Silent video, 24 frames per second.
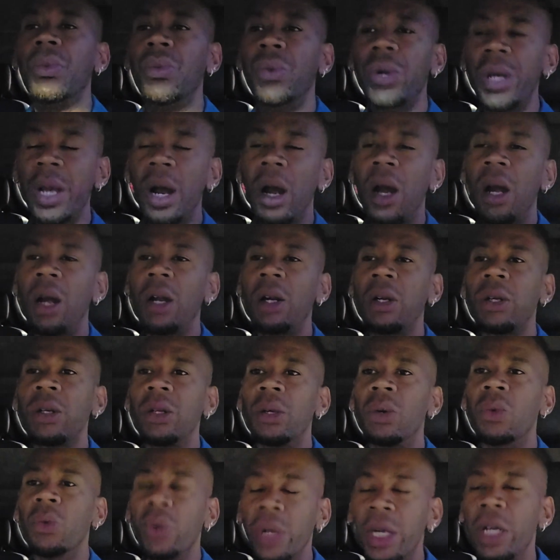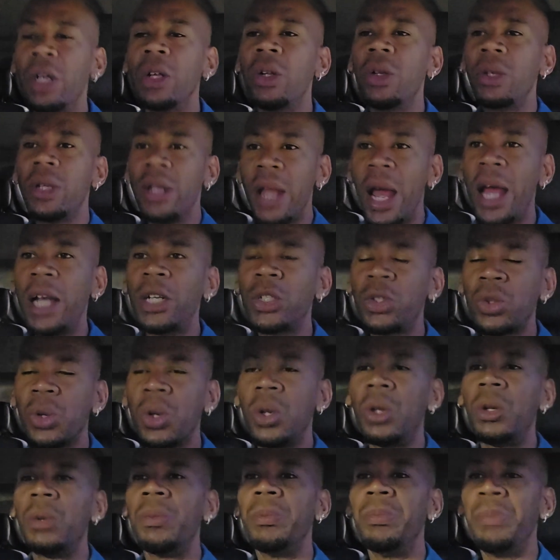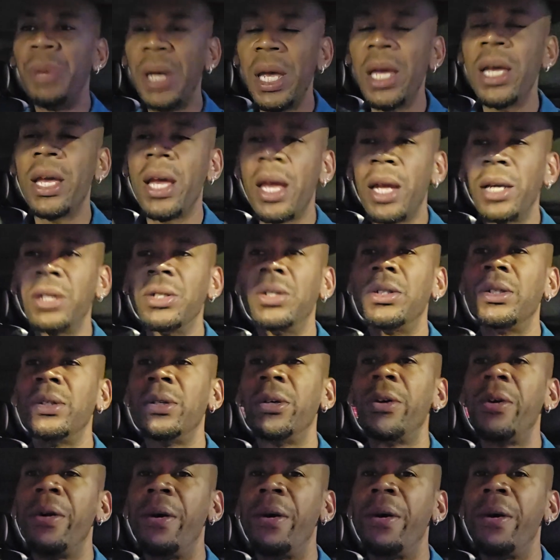We are real natural beings.